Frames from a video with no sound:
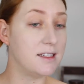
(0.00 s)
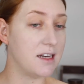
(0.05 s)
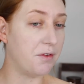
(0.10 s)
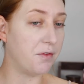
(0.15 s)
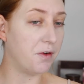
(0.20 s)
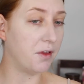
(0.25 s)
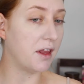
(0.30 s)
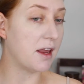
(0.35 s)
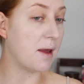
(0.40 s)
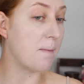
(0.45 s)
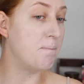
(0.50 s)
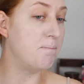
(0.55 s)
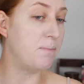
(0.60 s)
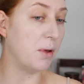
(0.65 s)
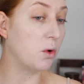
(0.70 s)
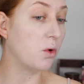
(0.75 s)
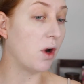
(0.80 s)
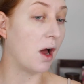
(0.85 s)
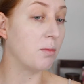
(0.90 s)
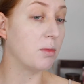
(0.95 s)
definitely
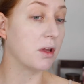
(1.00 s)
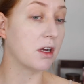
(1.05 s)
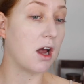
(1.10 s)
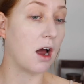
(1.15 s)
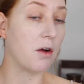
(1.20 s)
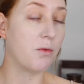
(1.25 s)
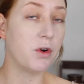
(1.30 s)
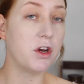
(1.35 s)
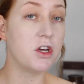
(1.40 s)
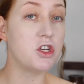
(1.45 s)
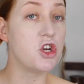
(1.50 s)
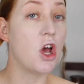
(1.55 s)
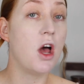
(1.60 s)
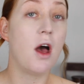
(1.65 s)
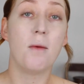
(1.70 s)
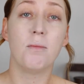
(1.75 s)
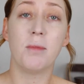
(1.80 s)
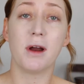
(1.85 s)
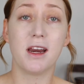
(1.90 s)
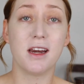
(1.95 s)
built up the coverage,
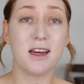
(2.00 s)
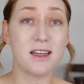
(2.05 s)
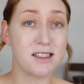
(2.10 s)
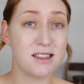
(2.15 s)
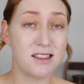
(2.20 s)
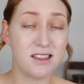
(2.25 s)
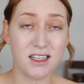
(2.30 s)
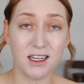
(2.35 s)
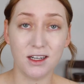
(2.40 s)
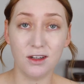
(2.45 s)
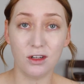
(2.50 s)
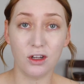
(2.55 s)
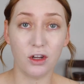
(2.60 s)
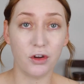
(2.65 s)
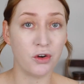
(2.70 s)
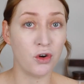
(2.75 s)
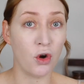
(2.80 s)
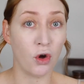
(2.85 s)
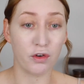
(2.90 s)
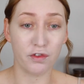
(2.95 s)
but it is still
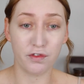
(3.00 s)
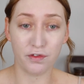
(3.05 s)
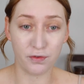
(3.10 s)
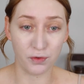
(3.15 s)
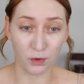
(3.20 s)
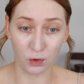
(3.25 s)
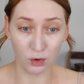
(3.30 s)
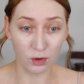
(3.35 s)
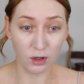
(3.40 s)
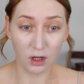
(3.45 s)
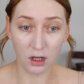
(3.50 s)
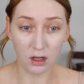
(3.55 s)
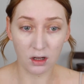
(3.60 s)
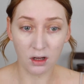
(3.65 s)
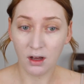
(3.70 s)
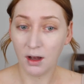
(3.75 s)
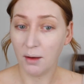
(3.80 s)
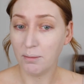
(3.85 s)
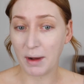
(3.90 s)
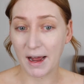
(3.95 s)
not full
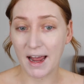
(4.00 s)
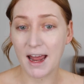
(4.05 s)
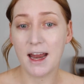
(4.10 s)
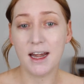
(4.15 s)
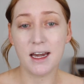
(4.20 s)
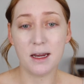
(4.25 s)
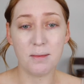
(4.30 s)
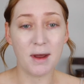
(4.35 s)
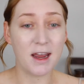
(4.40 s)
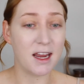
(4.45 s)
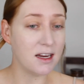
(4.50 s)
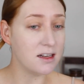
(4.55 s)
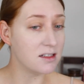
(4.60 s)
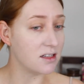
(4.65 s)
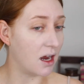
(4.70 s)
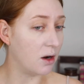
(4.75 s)
by any means.